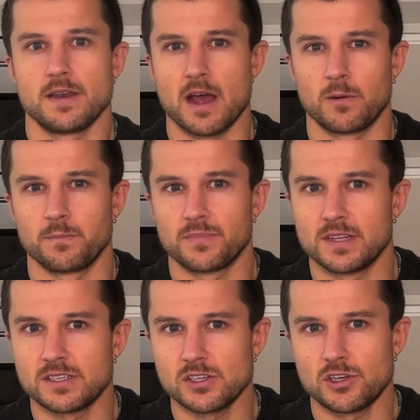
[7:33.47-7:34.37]
Now,
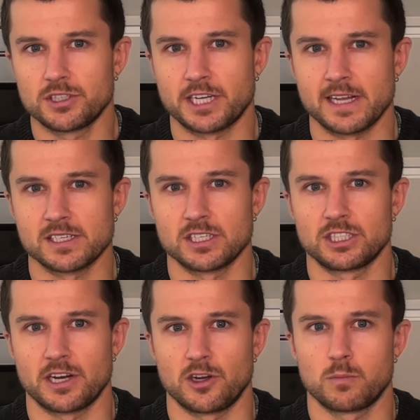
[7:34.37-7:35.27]
this is your chance to
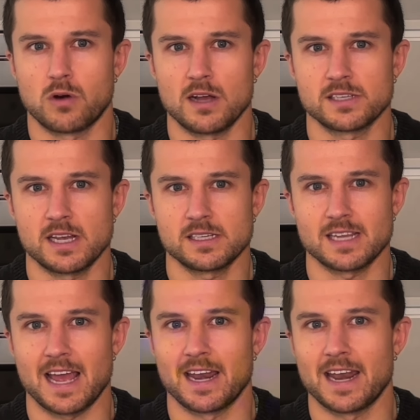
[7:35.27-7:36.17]
share your
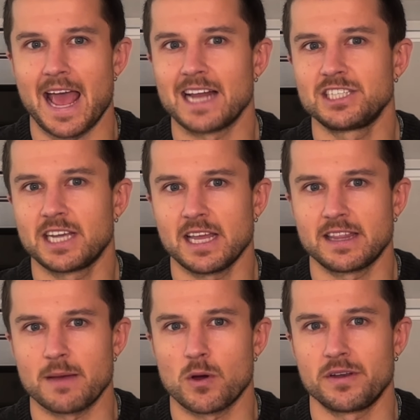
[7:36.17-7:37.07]
process and
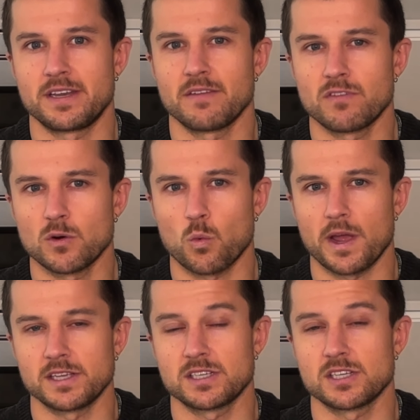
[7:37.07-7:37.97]
educate them on different
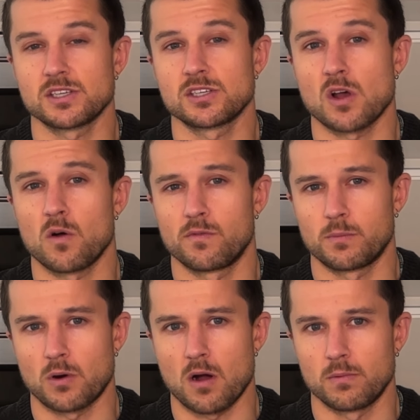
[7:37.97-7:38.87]
ways to solve the
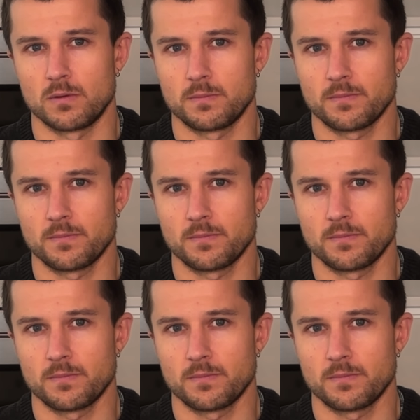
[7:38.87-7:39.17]
problem.